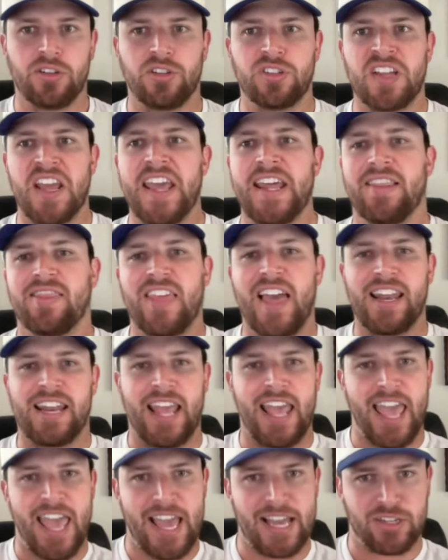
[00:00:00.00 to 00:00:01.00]
take
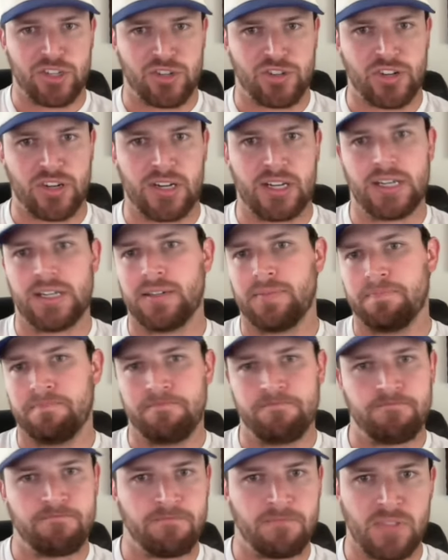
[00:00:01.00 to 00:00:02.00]
that extra,
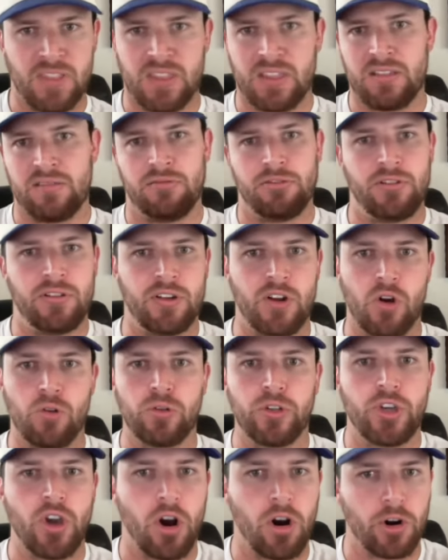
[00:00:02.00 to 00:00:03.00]
you know,
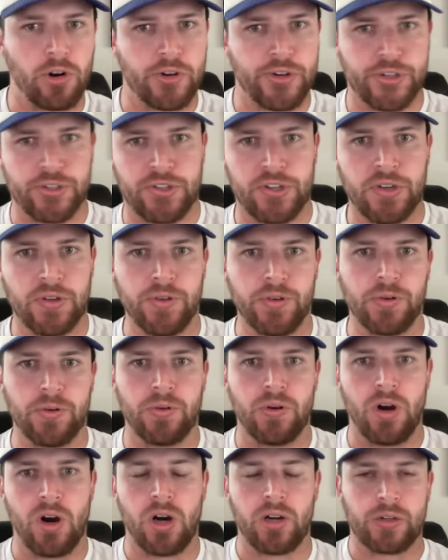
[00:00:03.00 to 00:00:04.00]
yard or
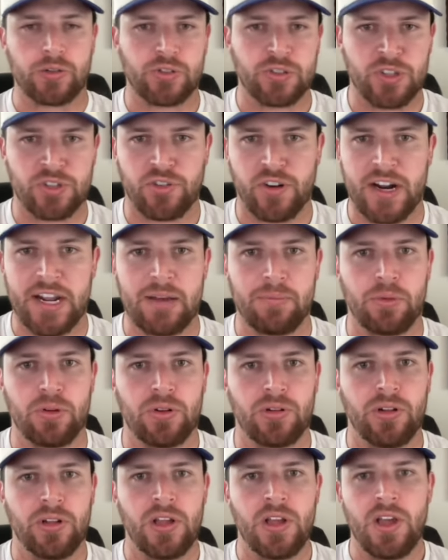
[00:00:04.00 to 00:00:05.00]
two on a
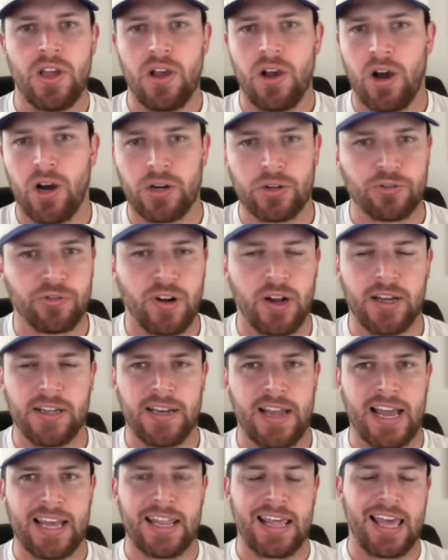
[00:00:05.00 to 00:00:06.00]
scramble, on a
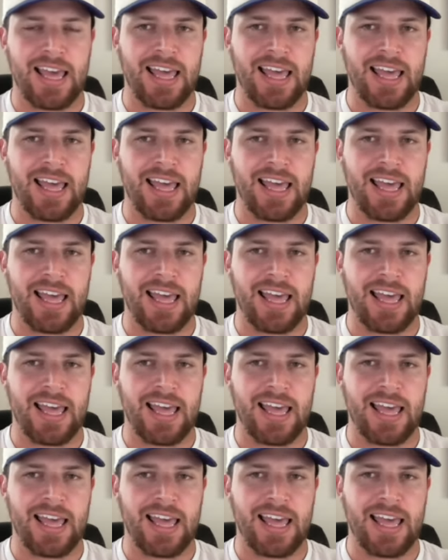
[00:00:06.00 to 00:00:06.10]
run. I,